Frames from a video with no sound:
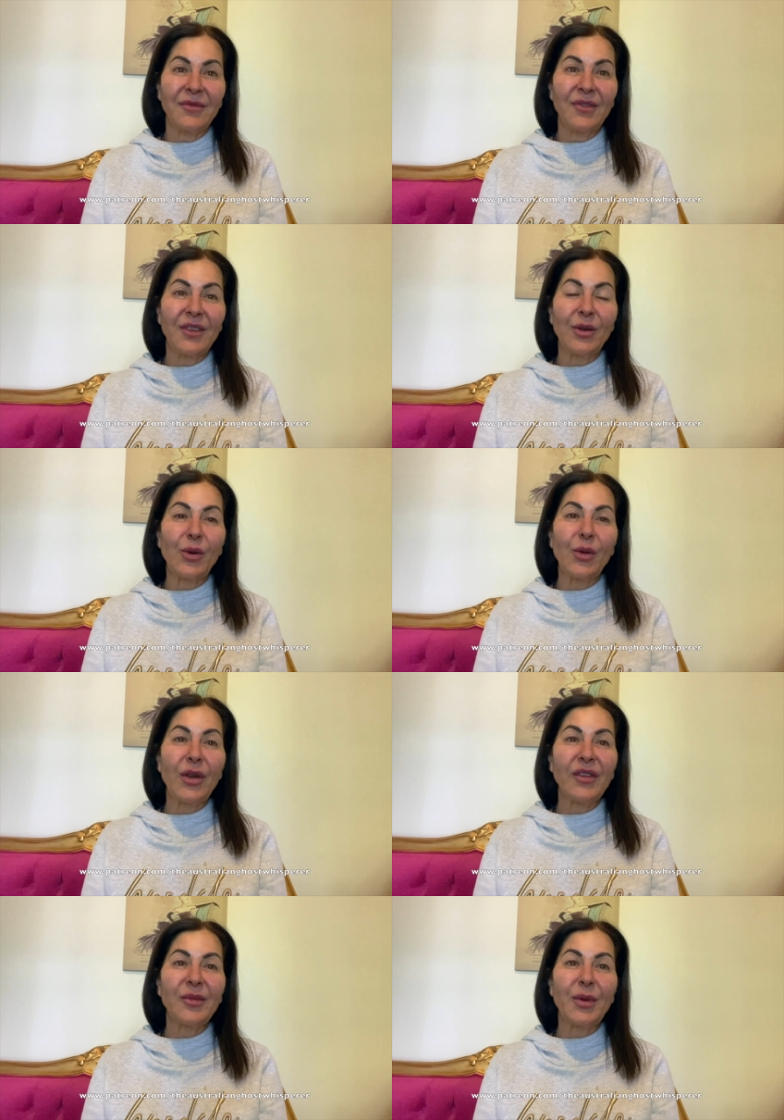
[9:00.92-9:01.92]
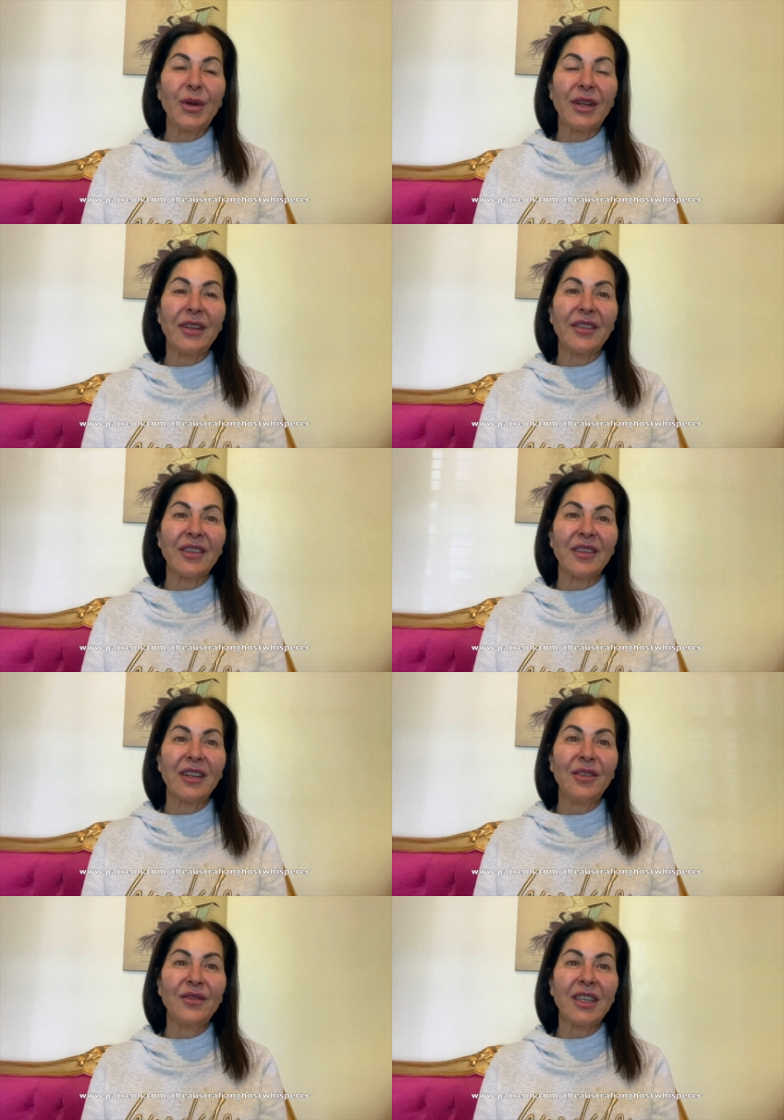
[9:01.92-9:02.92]
Feel all those burdens
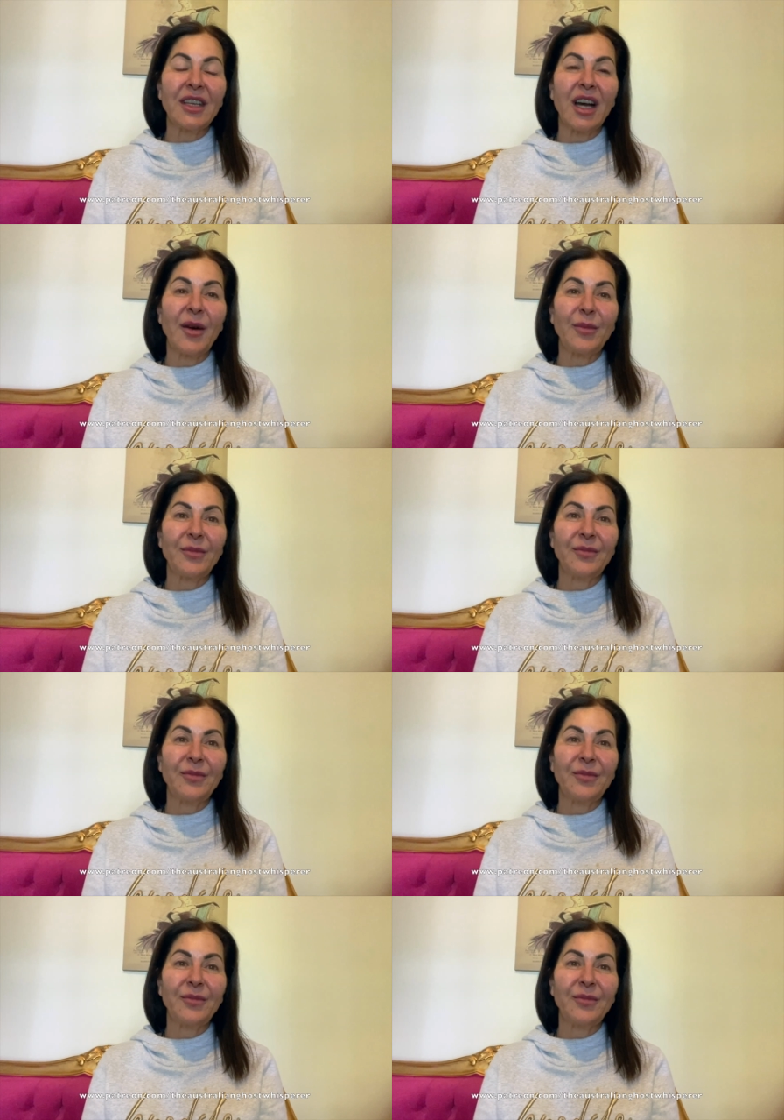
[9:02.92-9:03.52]
just lifting up